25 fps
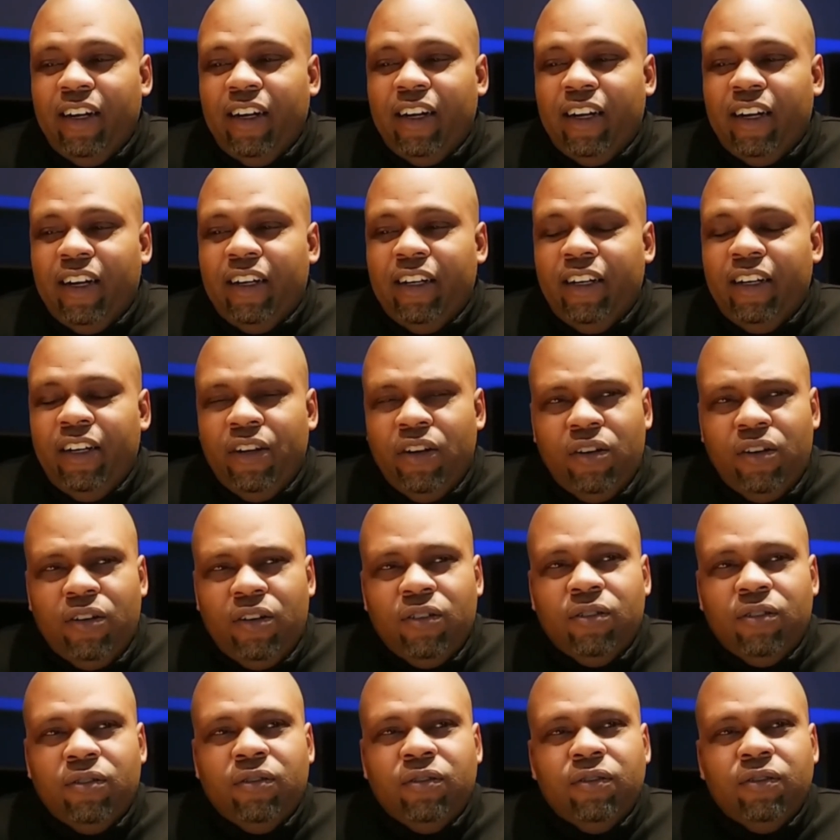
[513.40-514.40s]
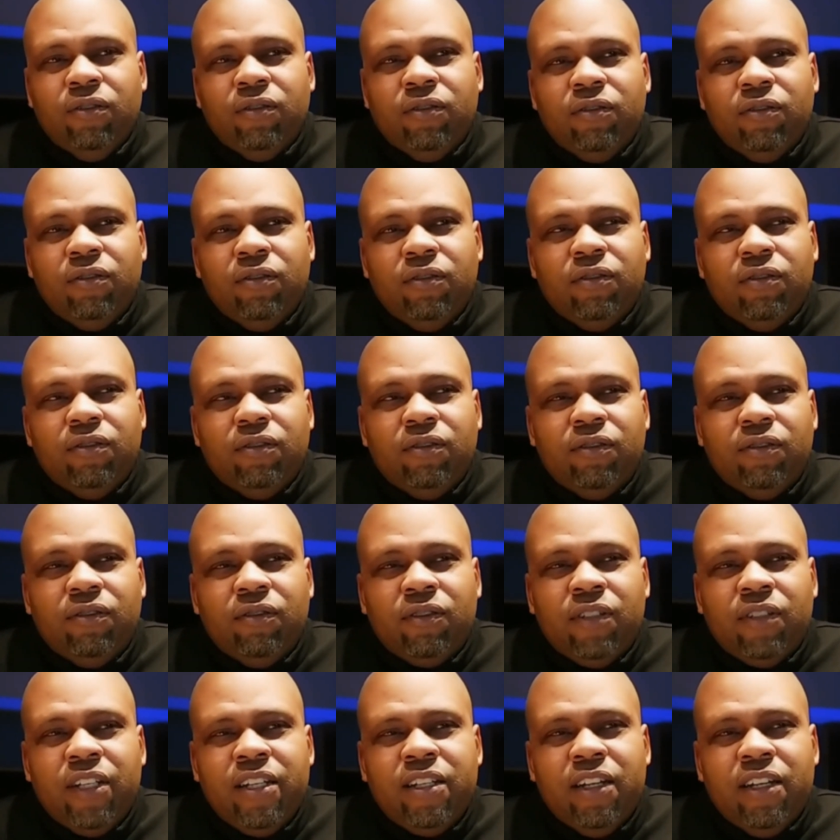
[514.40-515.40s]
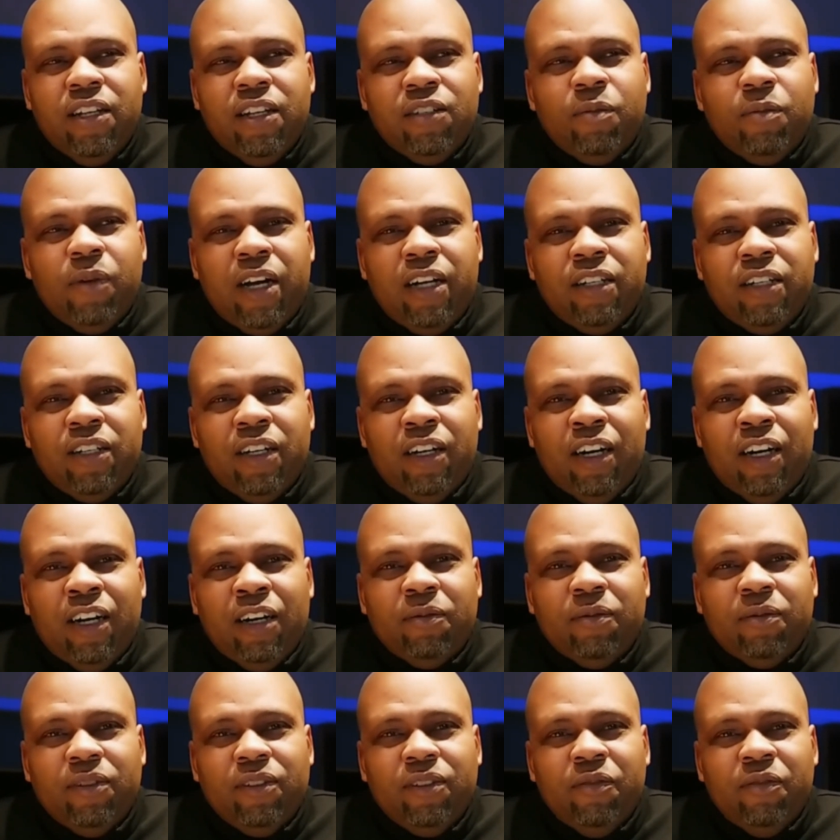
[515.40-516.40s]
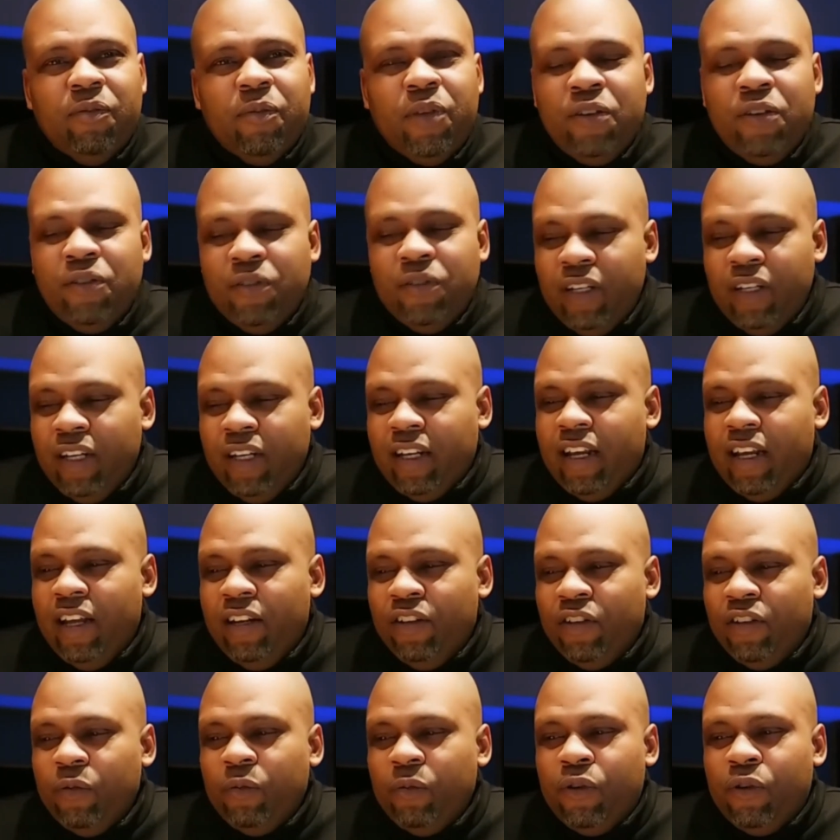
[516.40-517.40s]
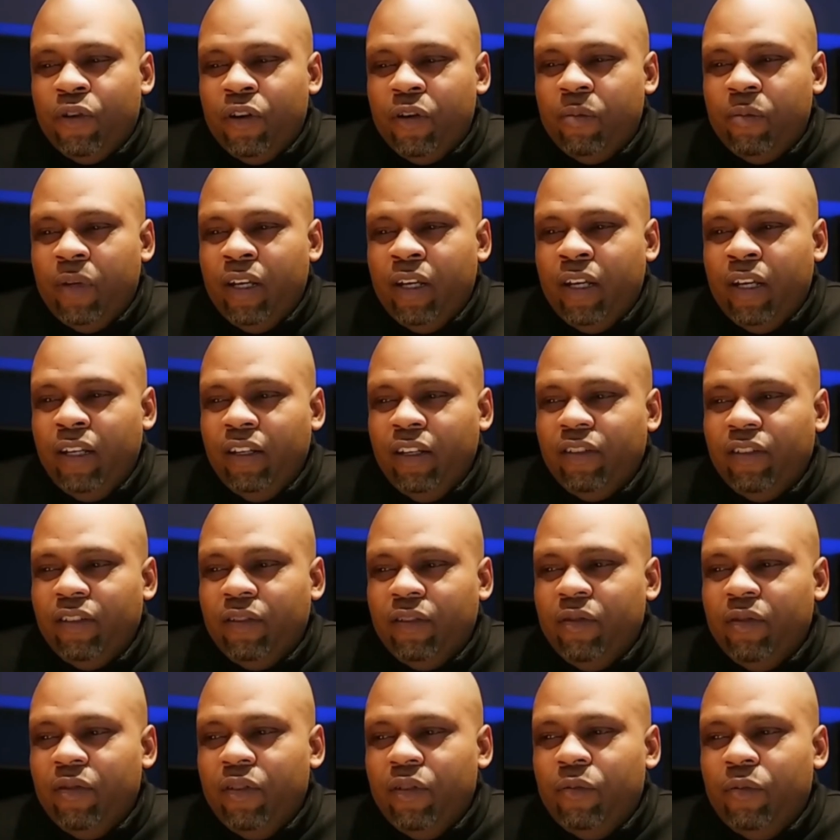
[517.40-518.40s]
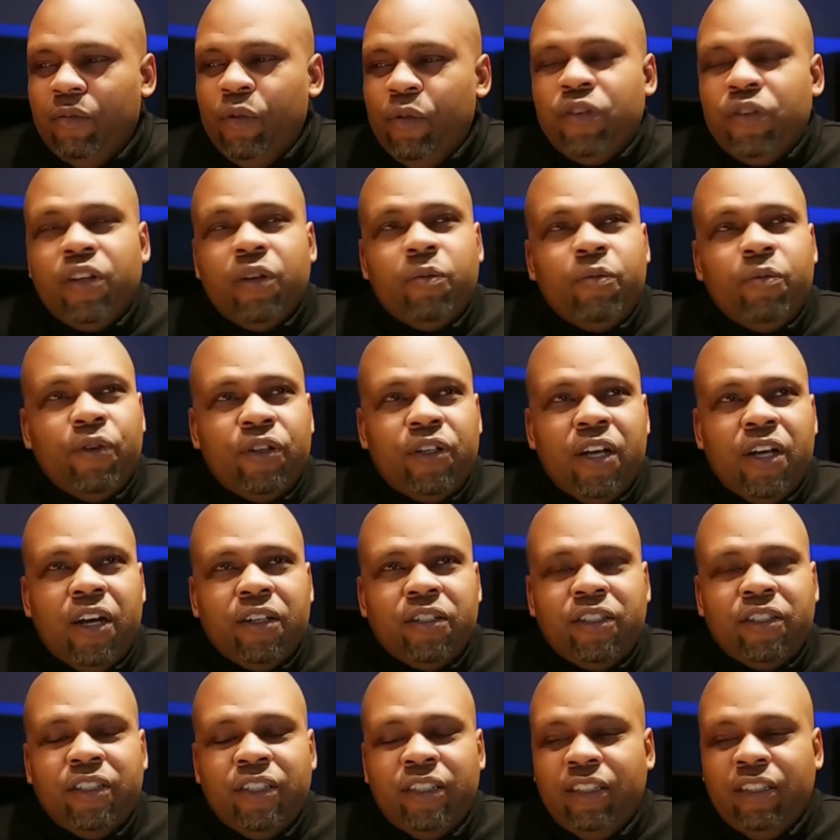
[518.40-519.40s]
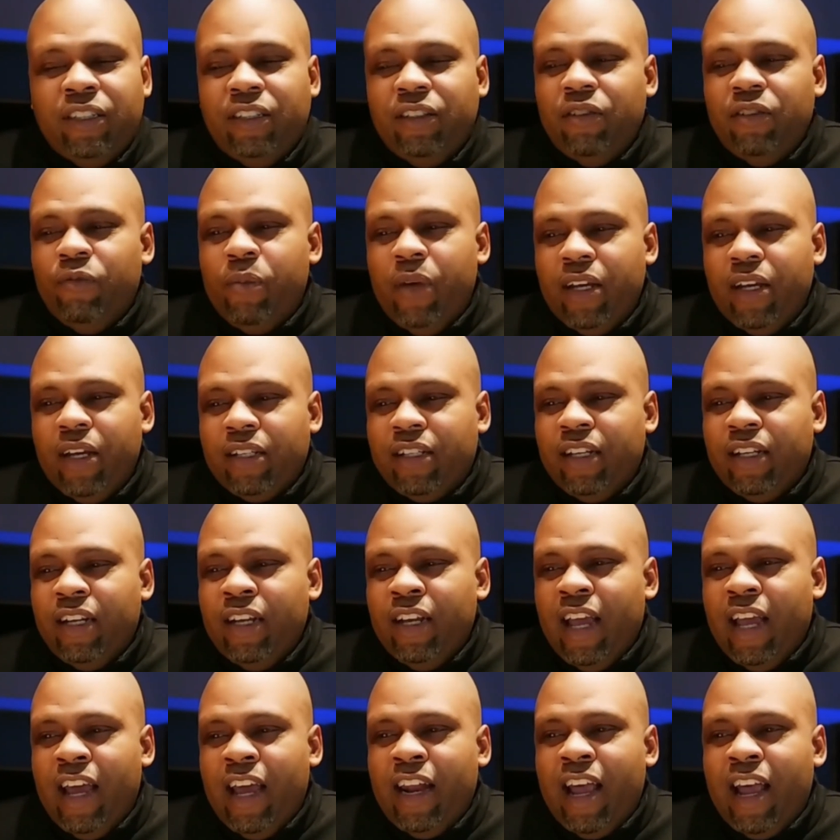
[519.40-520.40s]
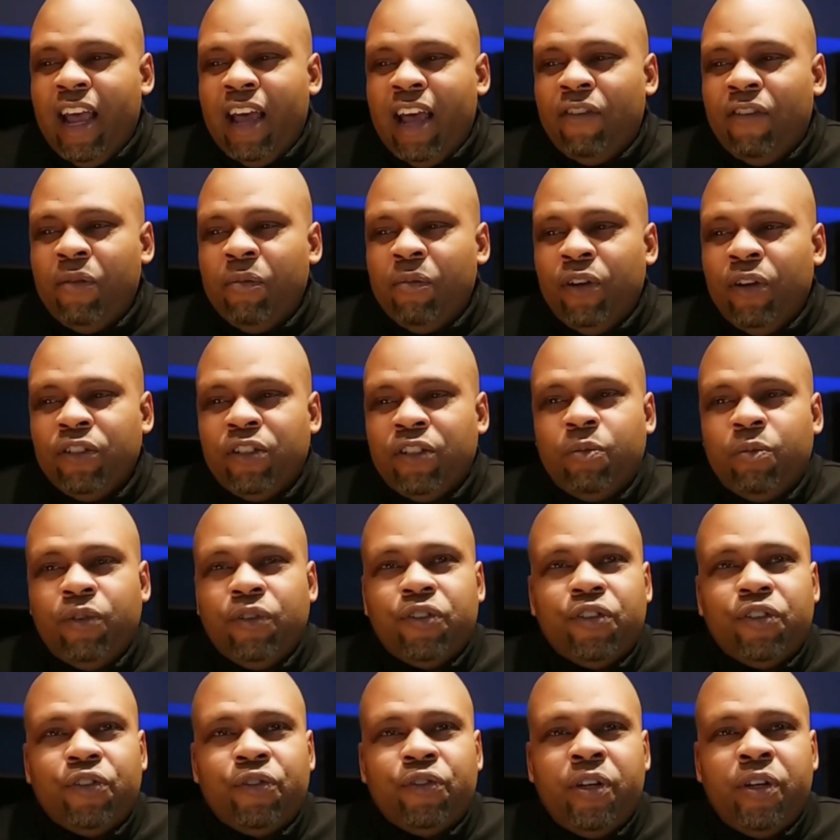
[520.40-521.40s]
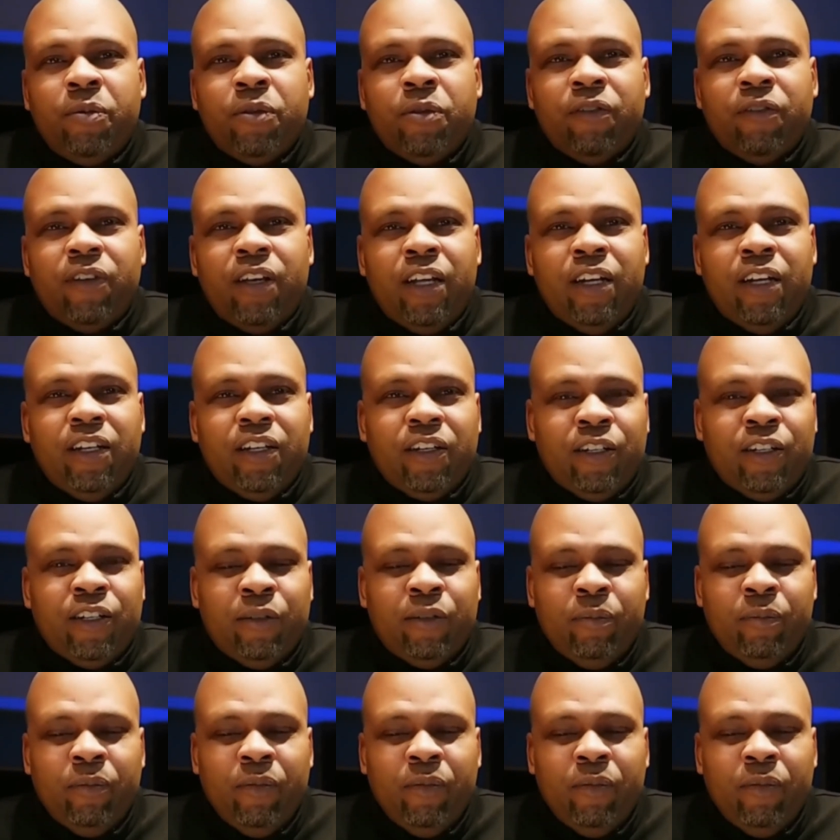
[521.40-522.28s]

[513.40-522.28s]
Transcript: no, this is my job. Music can support me. Music production, mixing, and having multiple streams of income